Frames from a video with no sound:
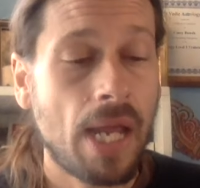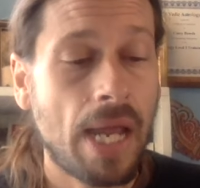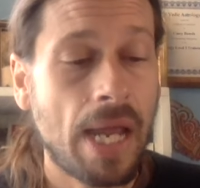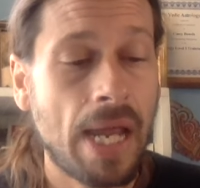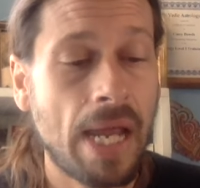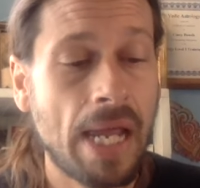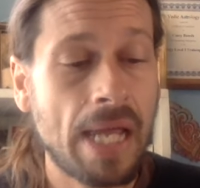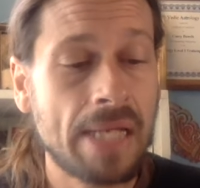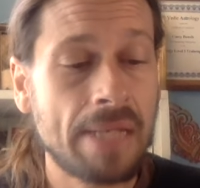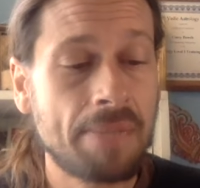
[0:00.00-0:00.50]

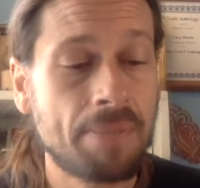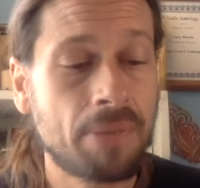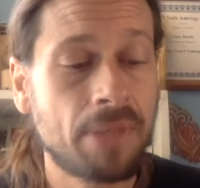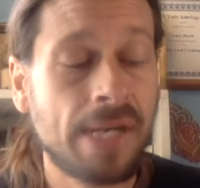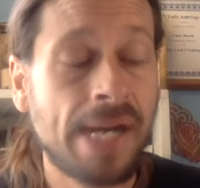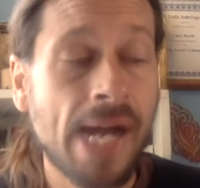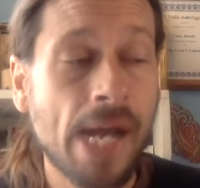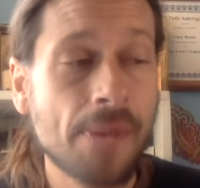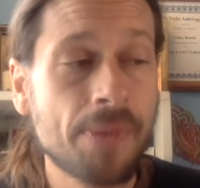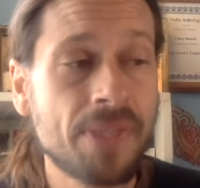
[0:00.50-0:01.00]
and
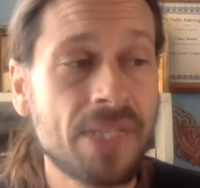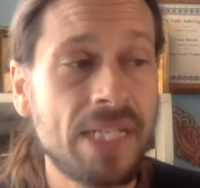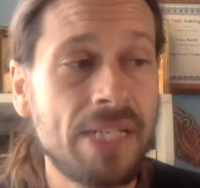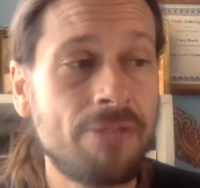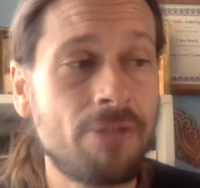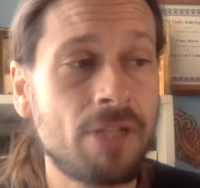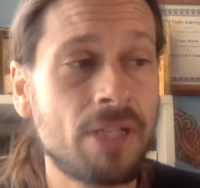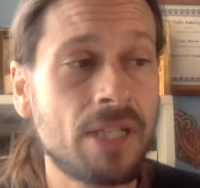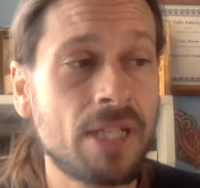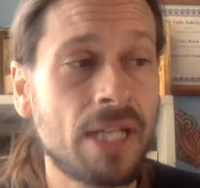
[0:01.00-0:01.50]
perhaps
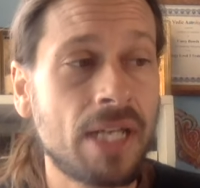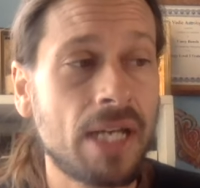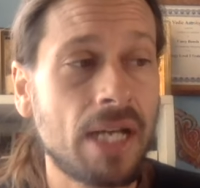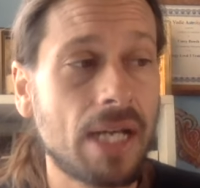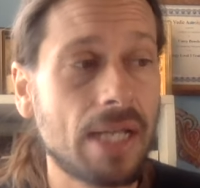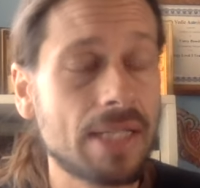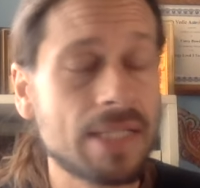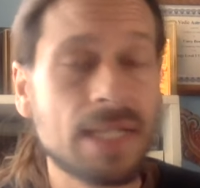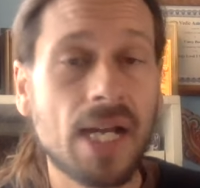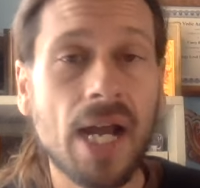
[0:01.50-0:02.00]
even get
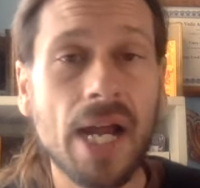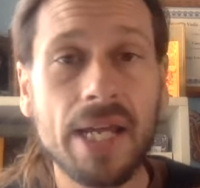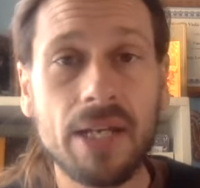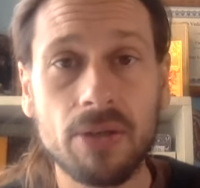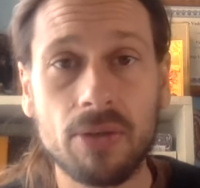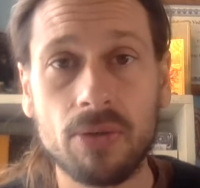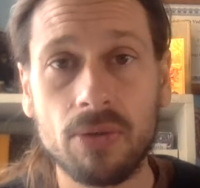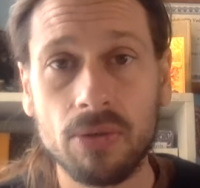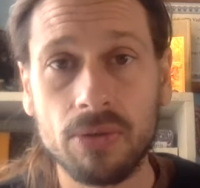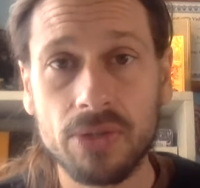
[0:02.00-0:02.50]
a
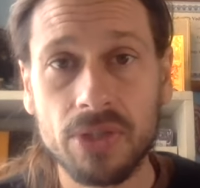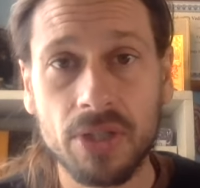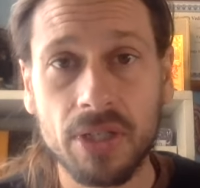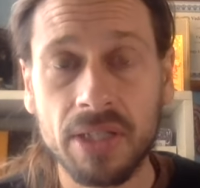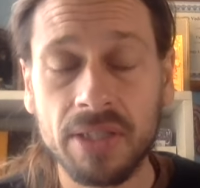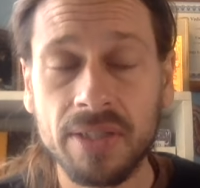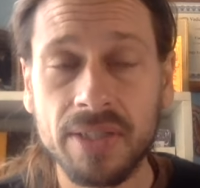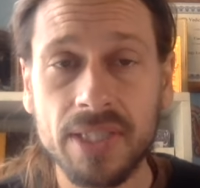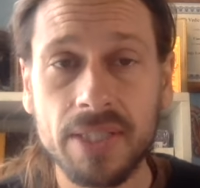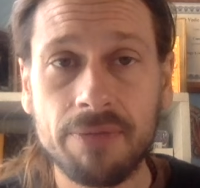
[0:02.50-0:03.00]
title
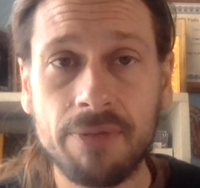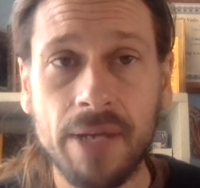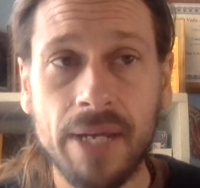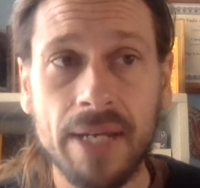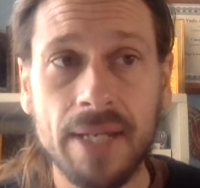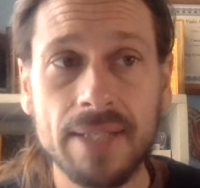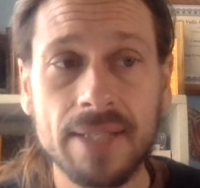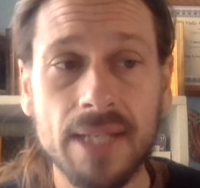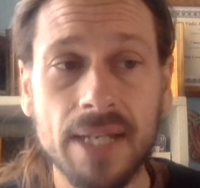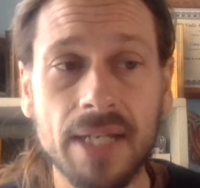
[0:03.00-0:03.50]
during this
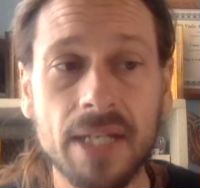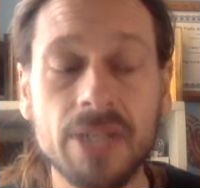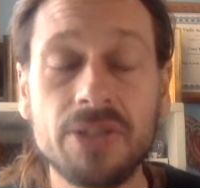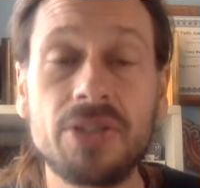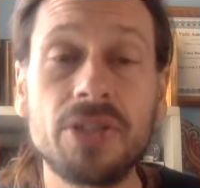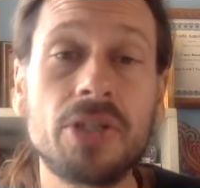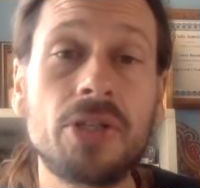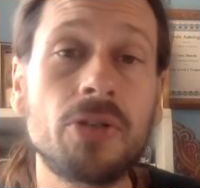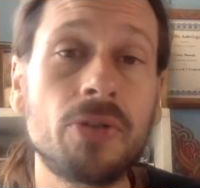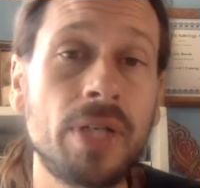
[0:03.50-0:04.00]
phase, like a
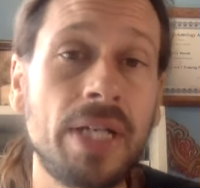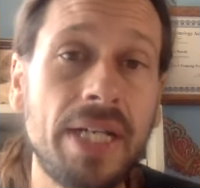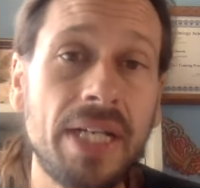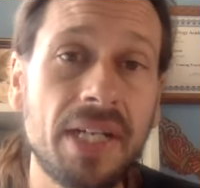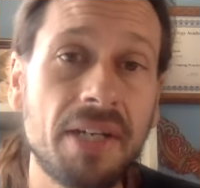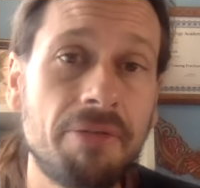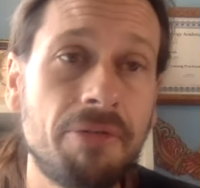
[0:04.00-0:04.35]
degree.